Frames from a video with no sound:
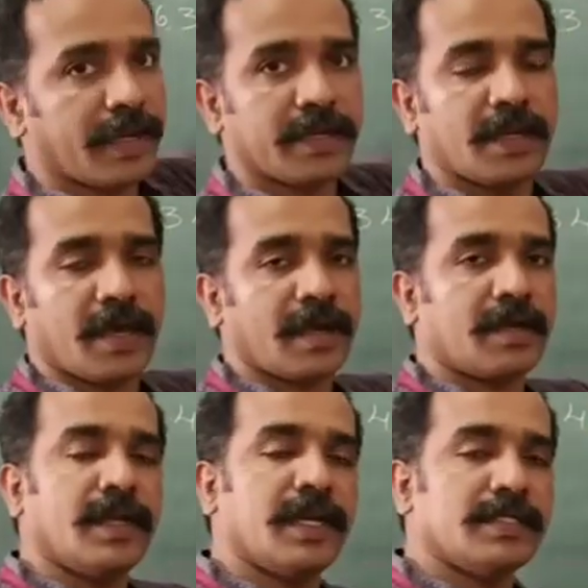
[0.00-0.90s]
it
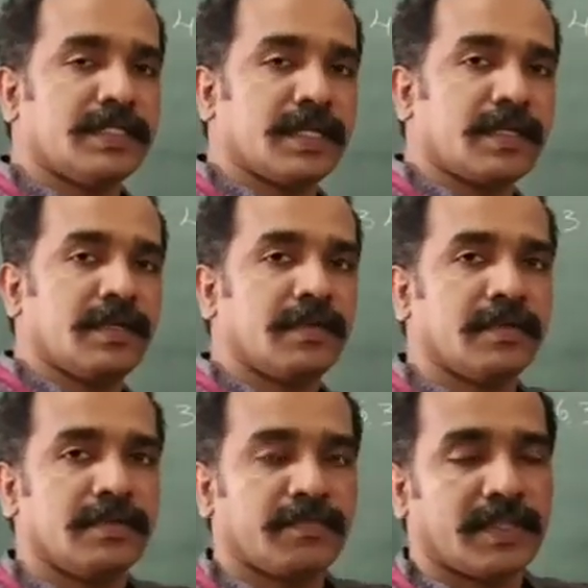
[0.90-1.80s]
directly and check
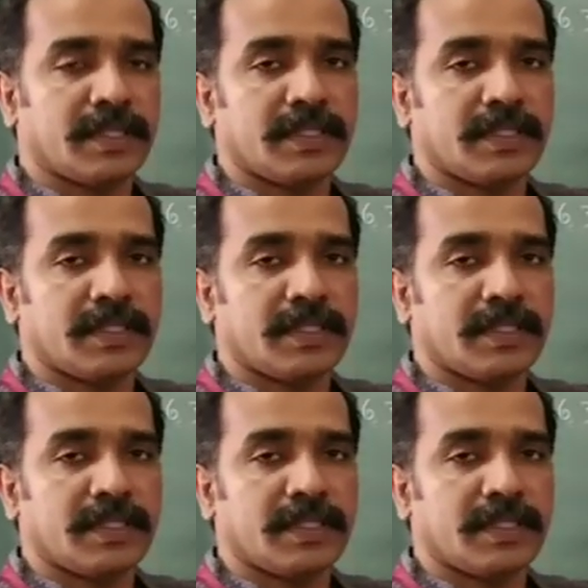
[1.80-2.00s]
whether